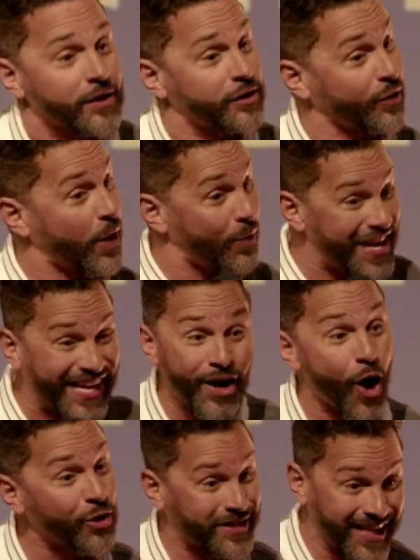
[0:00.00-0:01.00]
So that we can
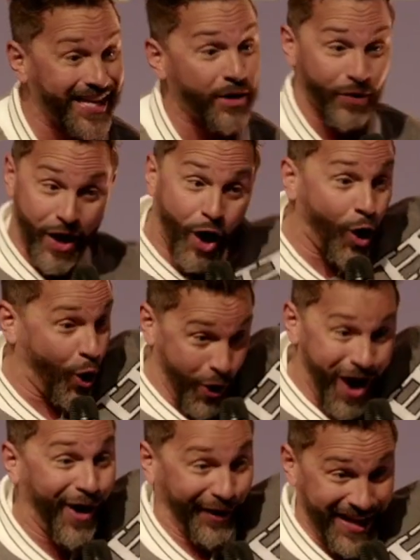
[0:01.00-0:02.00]
all sing with our whole
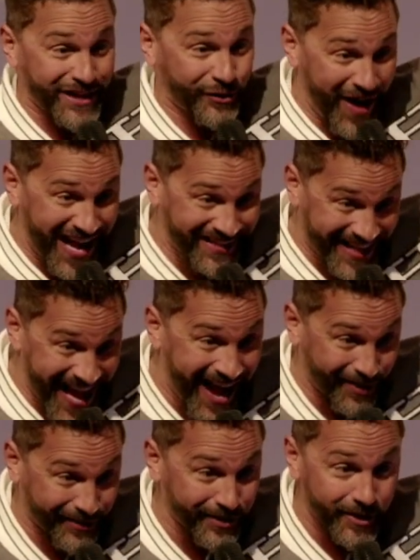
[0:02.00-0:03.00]
heart. That's why it's
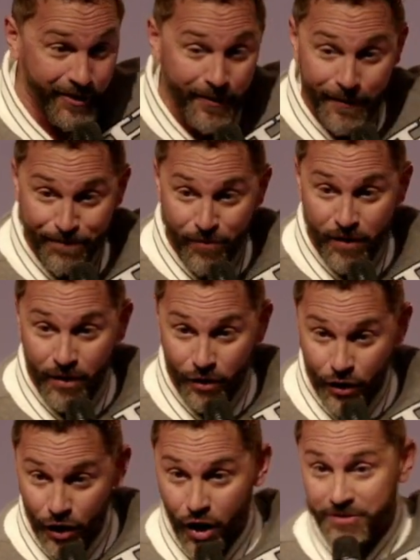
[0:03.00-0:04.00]
loud.
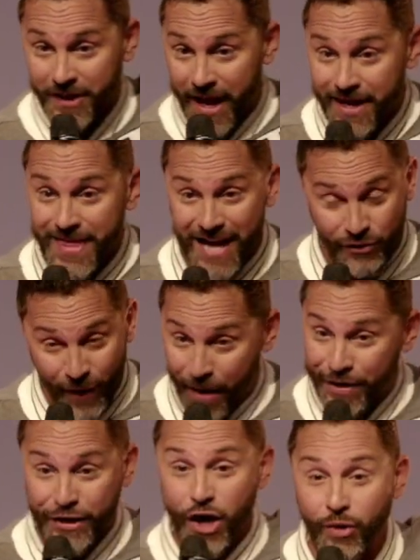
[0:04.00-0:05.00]
You know what I'm saying? That's why
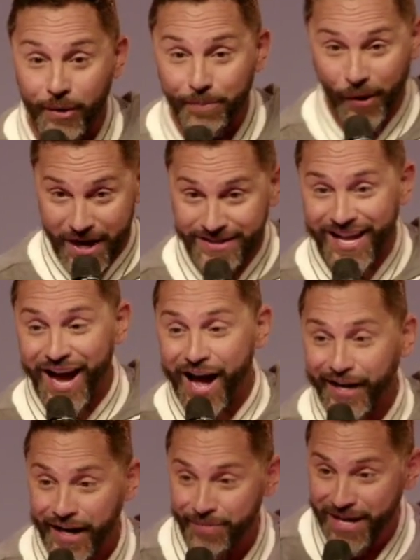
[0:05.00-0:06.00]
we do it. Praise
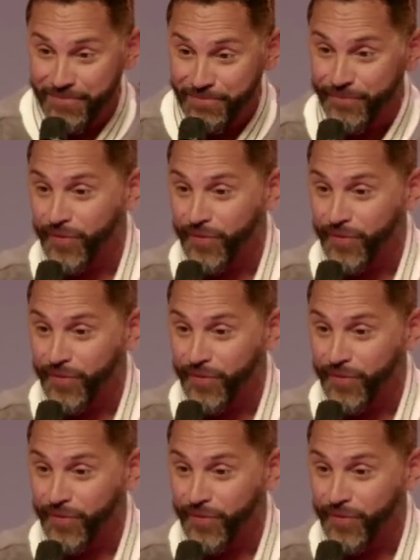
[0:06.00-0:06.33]
God. Amen.